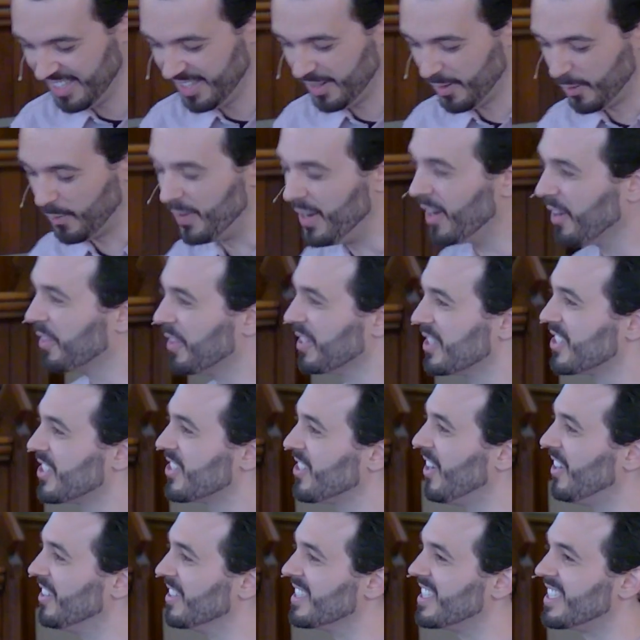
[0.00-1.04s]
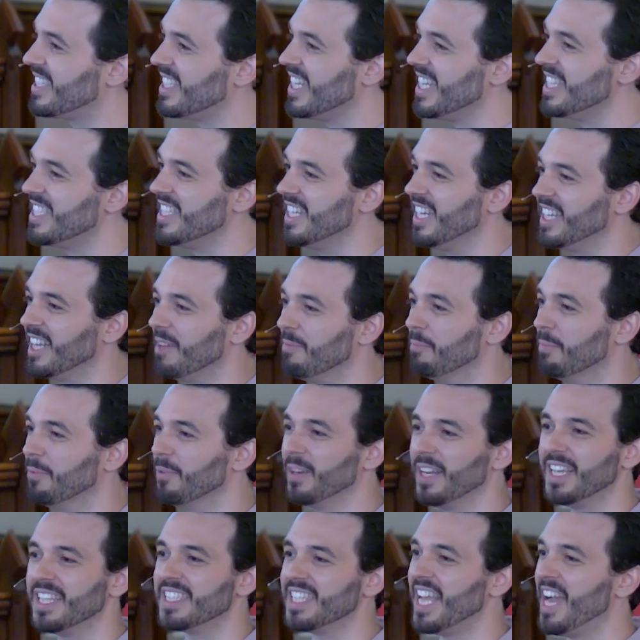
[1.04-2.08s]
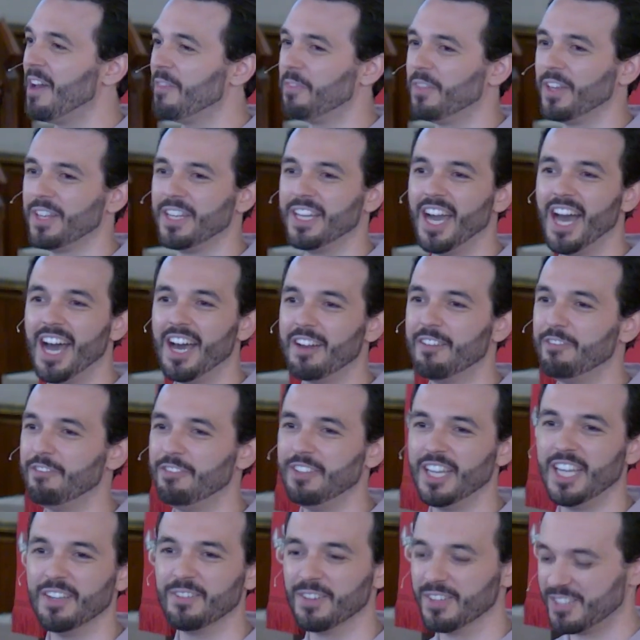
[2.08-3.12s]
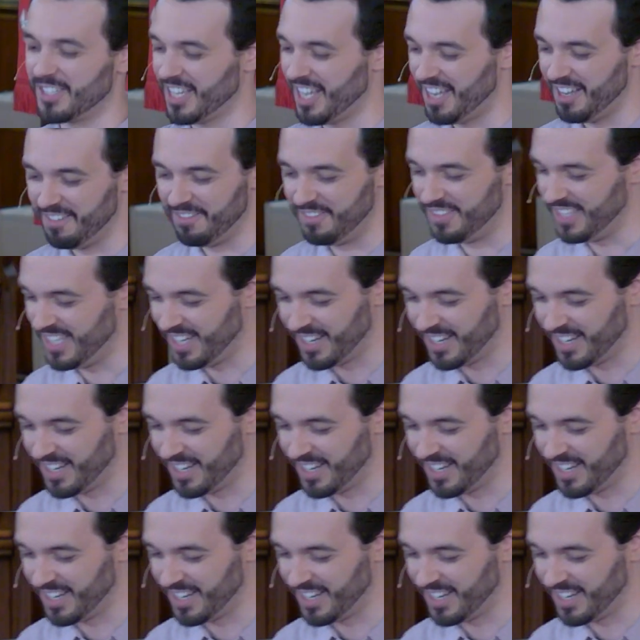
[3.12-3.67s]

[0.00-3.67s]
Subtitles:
We are the salt seasoning that brings out the God flavors of the